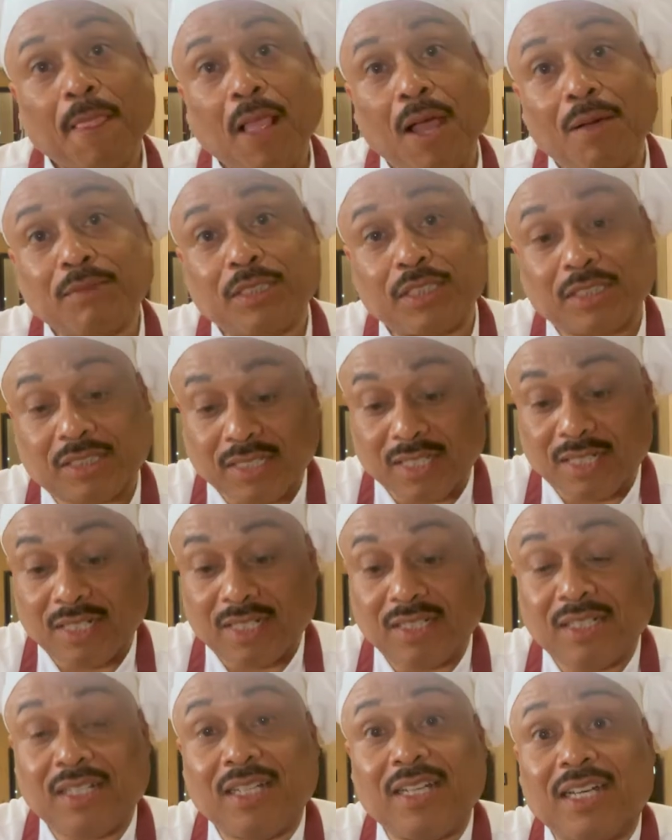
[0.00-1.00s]
I'm just gonna,
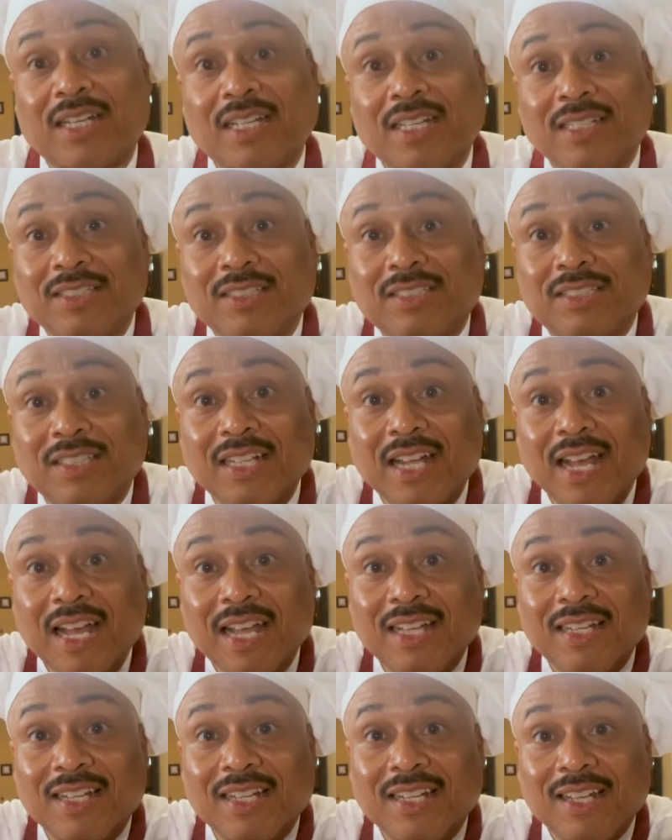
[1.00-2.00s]
here, can you see
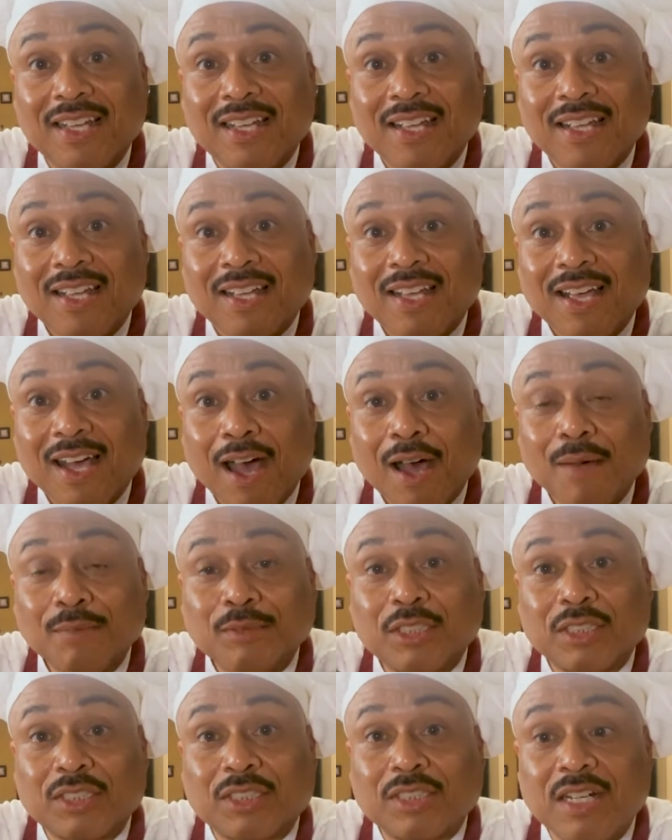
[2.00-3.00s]
that? I'm
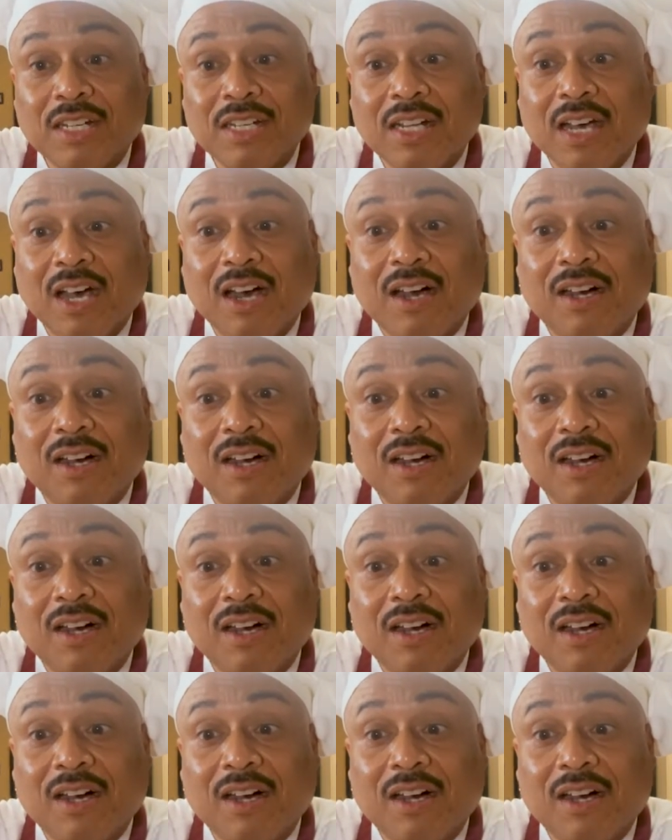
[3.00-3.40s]
just gonna